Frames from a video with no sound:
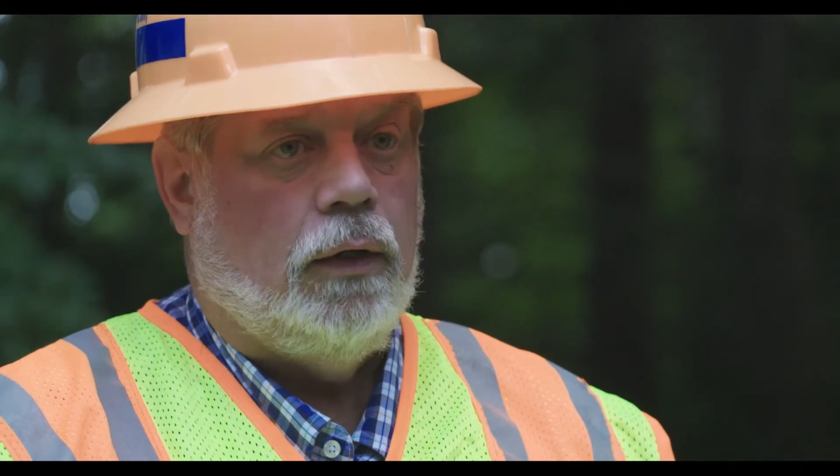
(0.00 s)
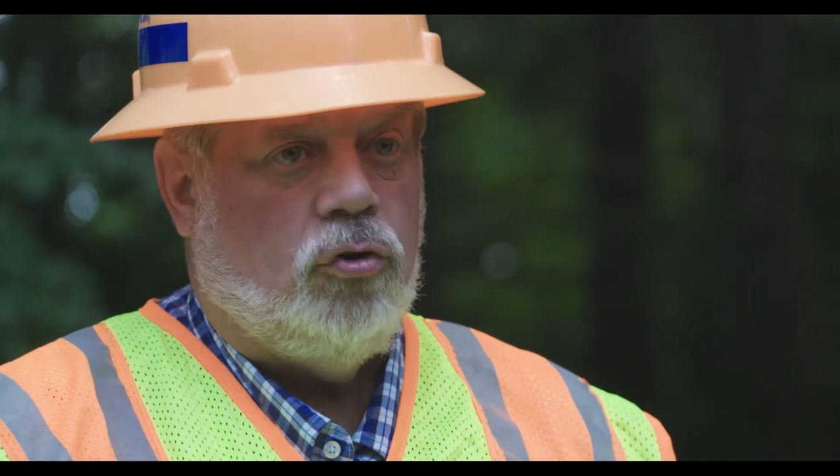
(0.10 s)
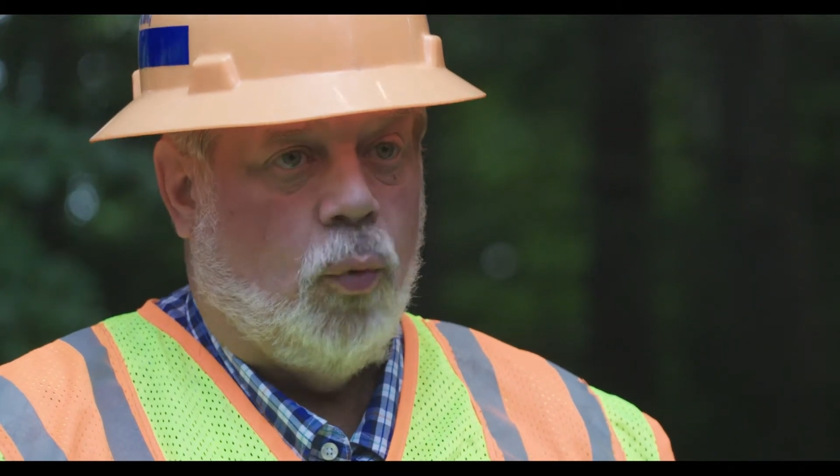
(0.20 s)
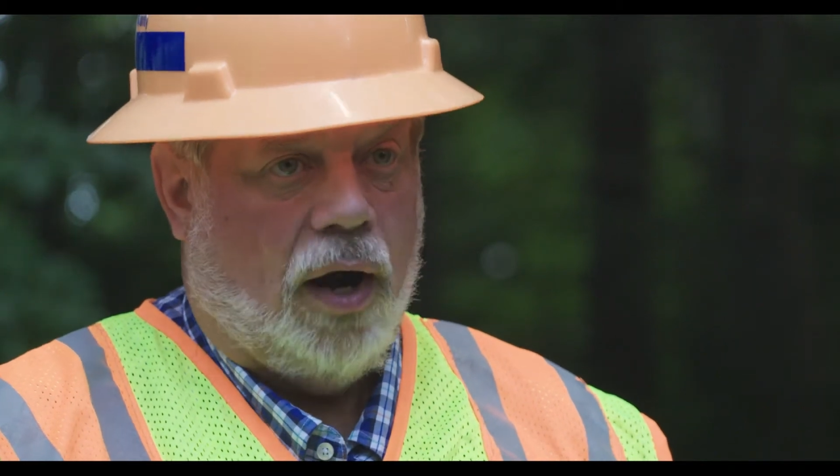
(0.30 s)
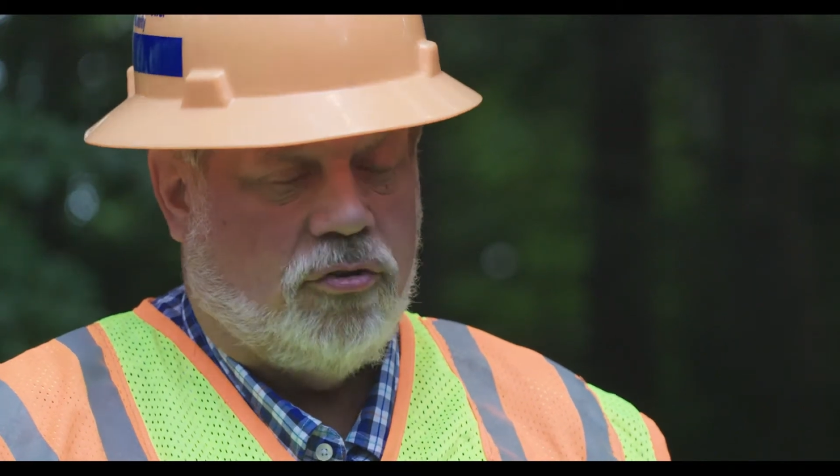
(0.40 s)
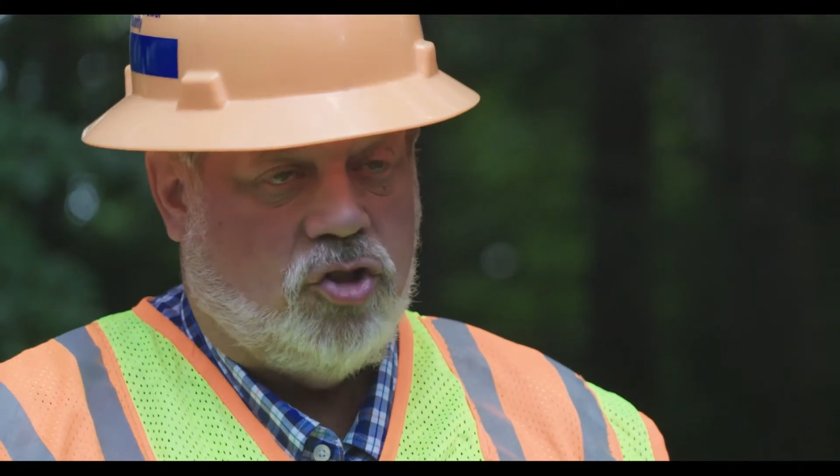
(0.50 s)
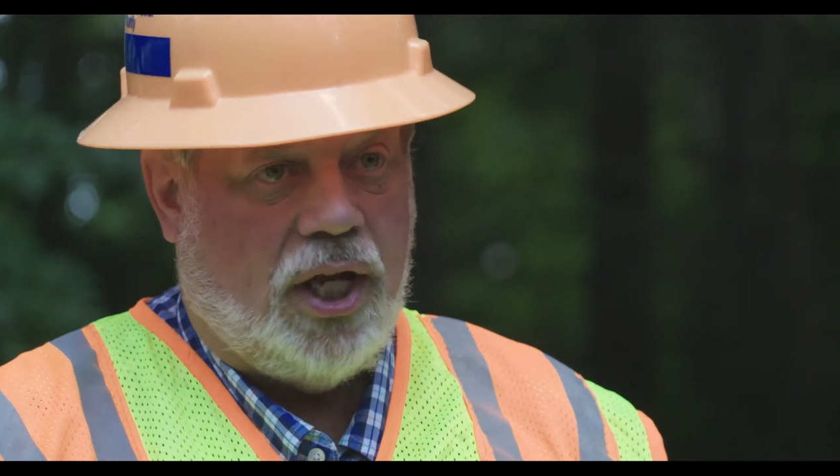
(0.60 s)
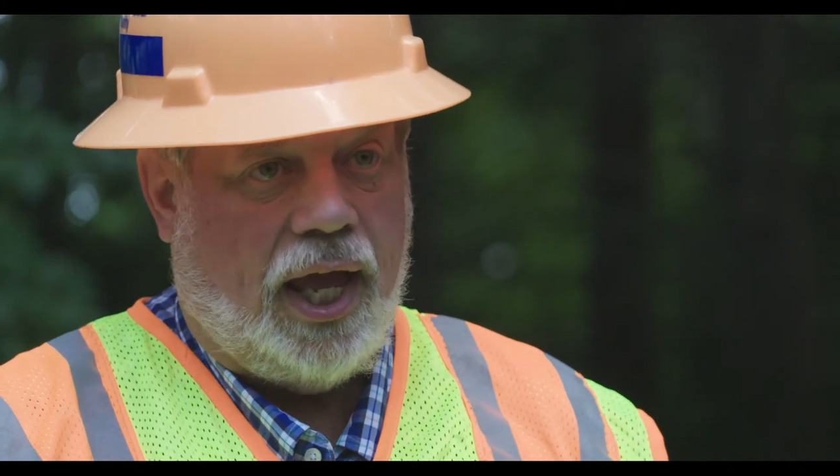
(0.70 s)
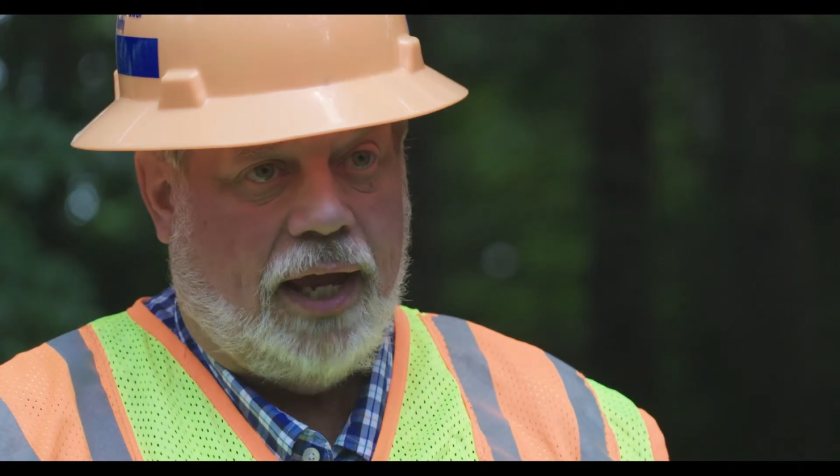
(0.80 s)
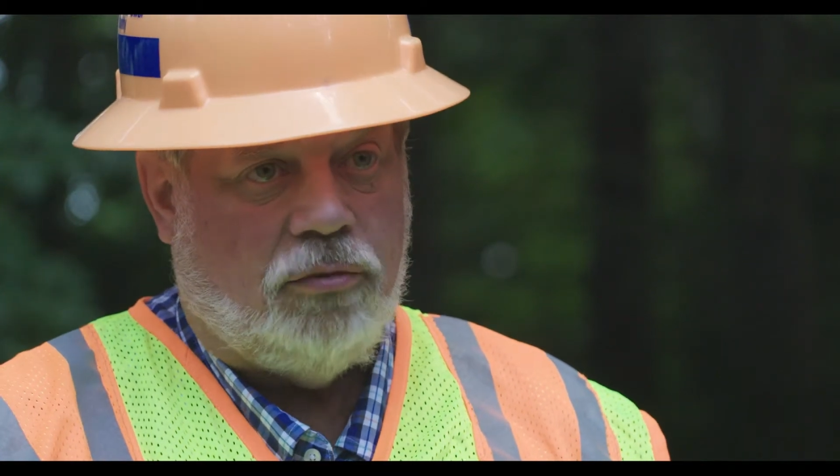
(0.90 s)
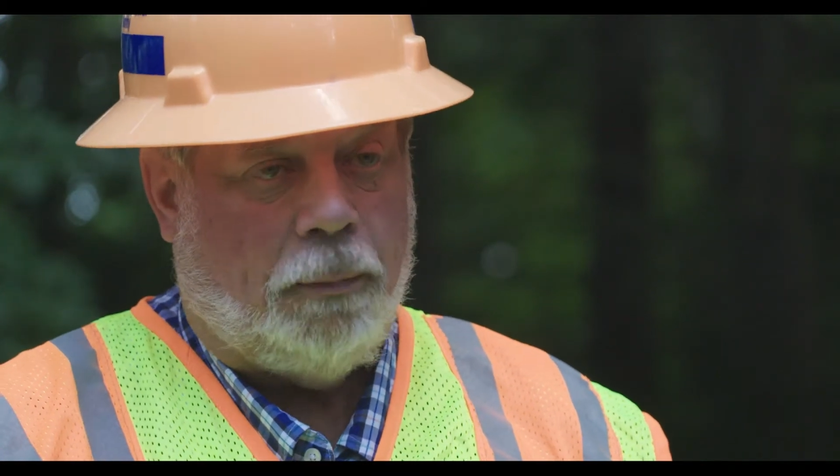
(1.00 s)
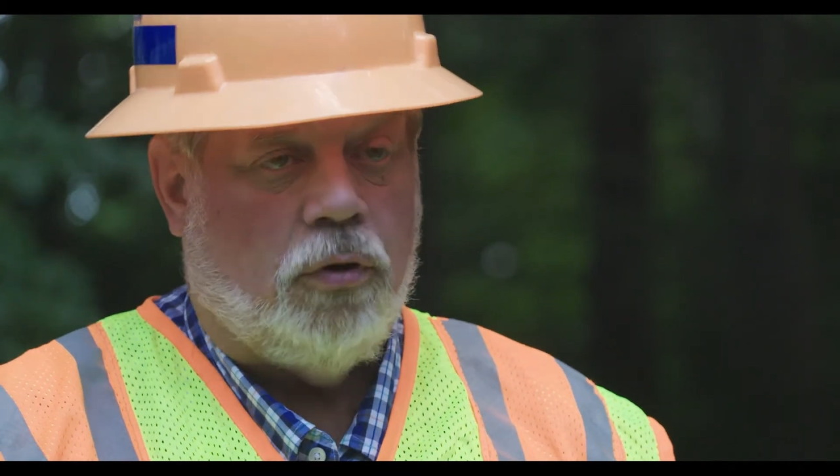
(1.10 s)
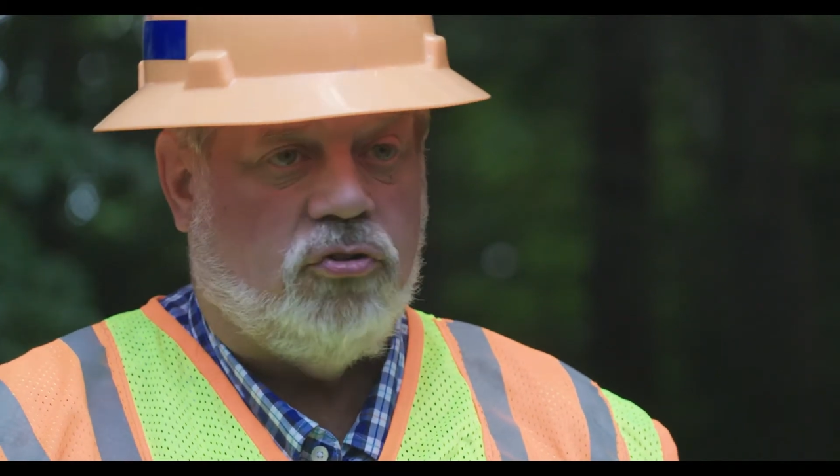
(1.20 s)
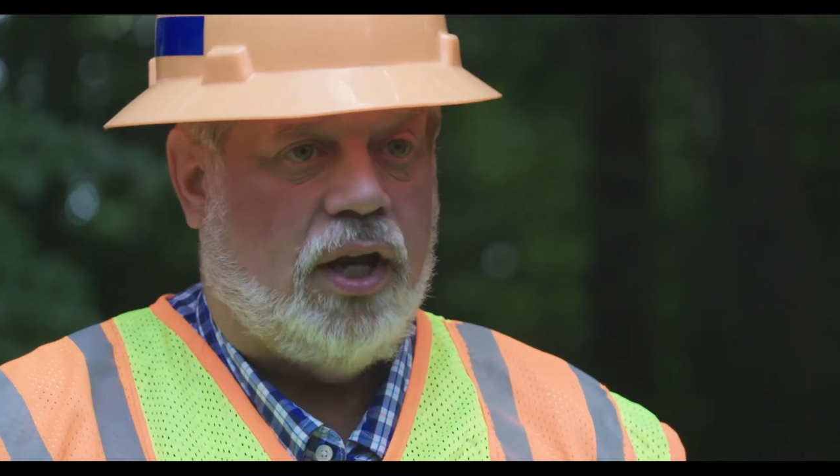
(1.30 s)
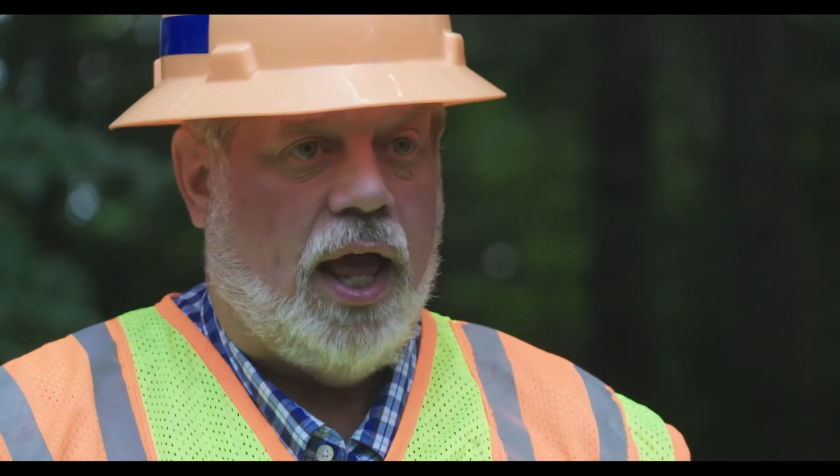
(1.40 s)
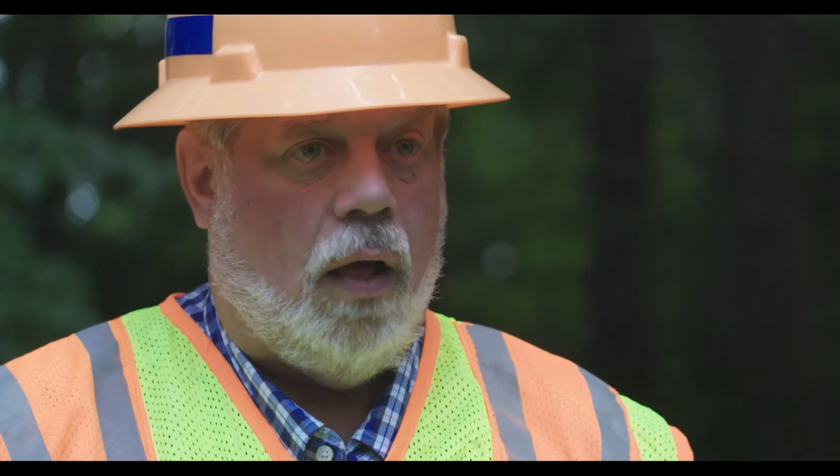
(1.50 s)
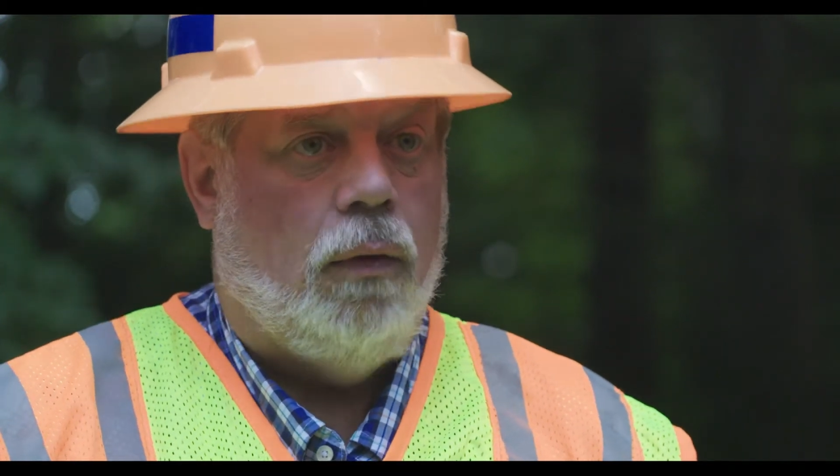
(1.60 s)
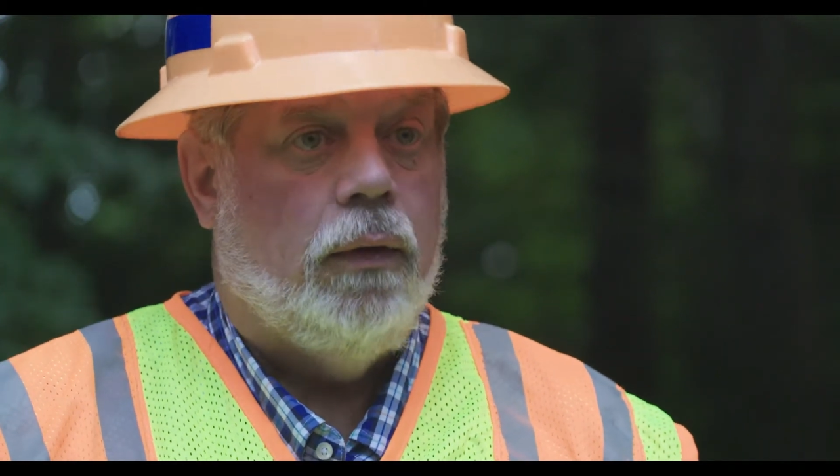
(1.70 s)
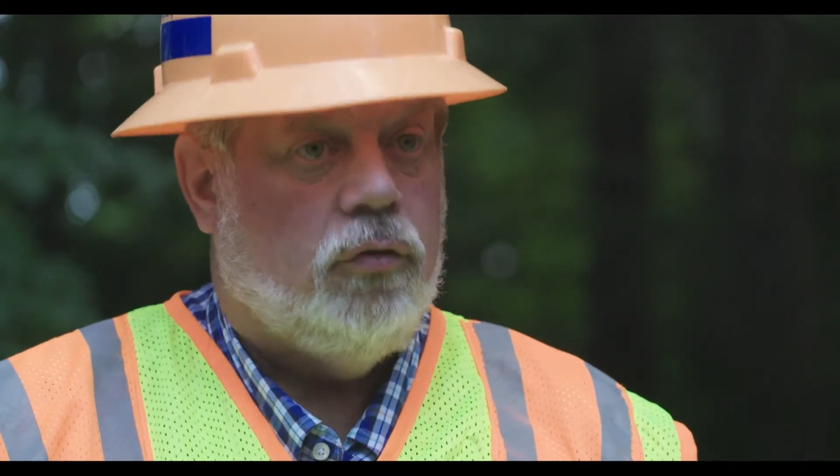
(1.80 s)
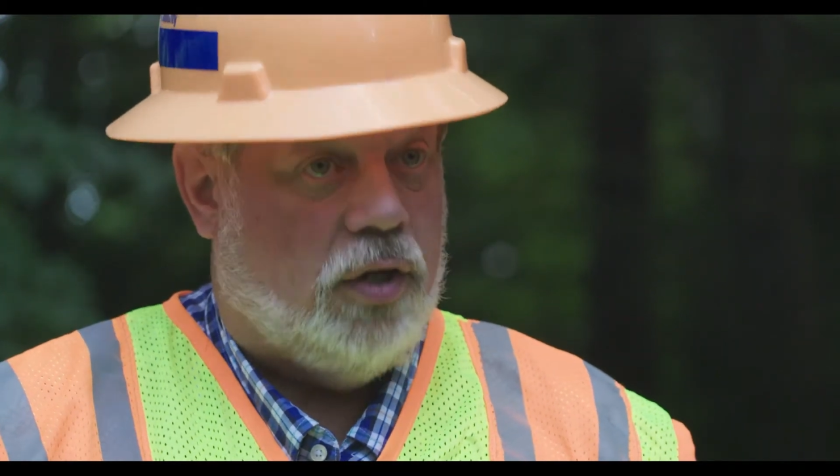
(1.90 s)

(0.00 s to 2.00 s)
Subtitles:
to our GIS personnel